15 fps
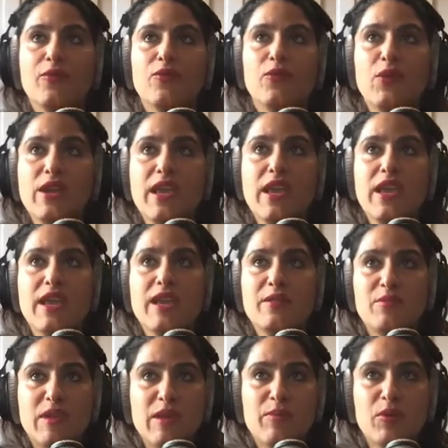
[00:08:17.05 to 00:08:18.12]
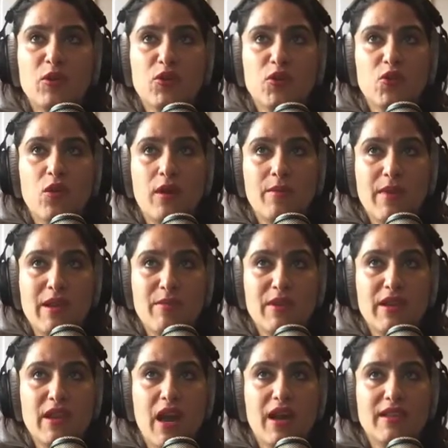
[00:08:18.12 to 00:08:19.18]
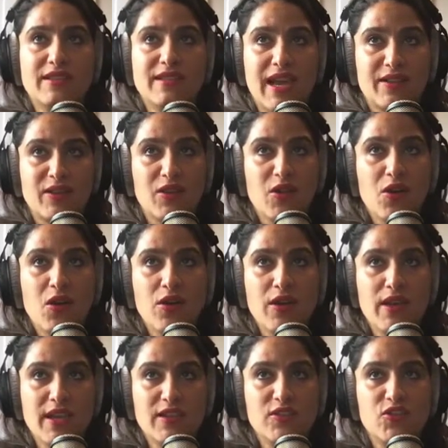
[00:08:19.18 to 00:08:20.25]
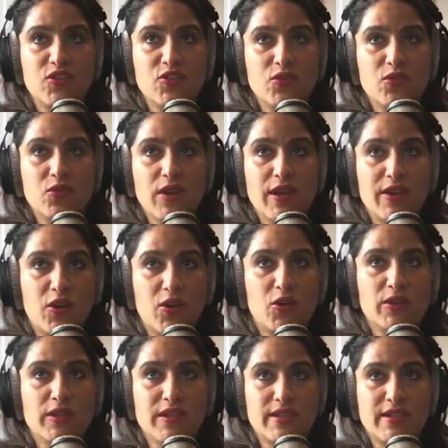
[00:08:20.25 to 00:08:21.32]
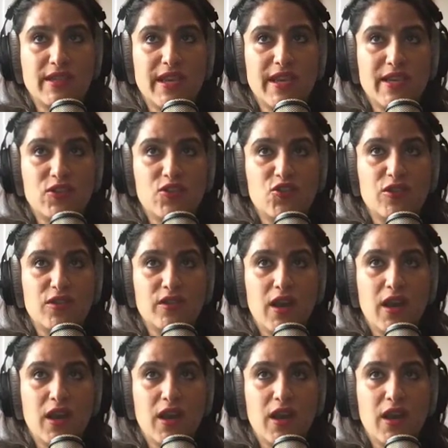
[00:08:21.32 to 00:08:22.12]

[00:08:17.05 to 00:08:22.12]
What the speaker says: bringing in people who are maybe not technical into an early stage,